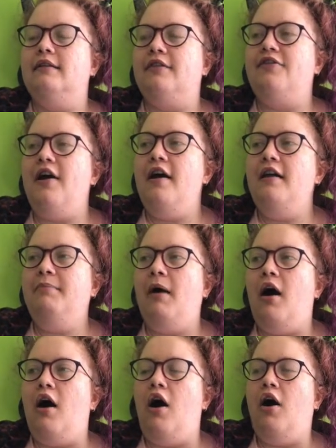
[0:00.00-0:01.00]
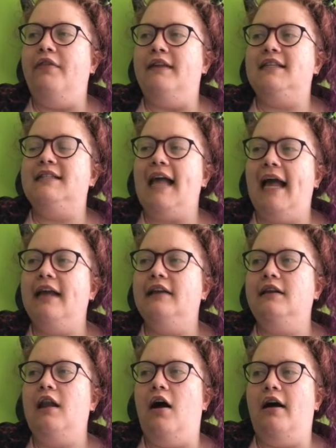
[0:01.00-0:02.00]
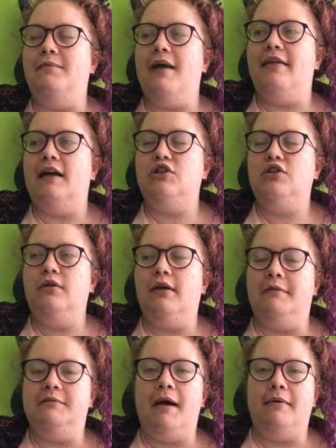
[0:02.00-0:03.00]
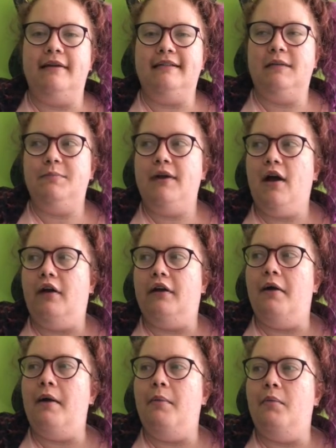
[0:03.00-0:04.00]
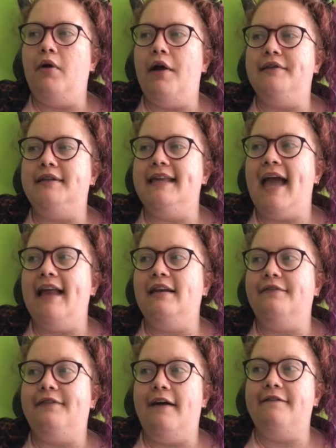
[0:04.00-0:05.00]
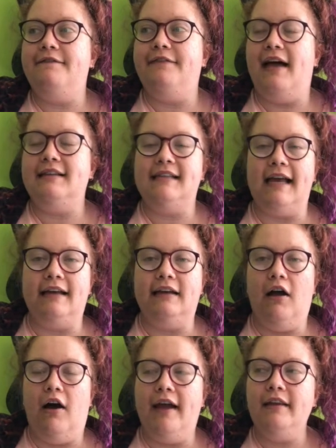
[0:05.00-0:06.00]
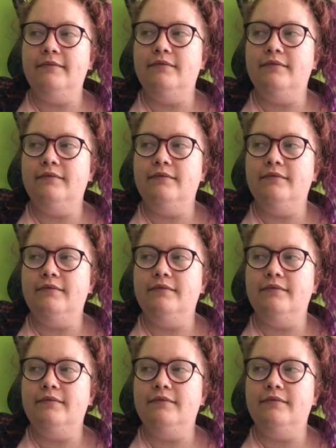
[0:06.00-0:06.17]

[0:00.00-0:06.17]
third bar on the second line where that tune comes back, where it says piano, and we'll go to the end of that second line.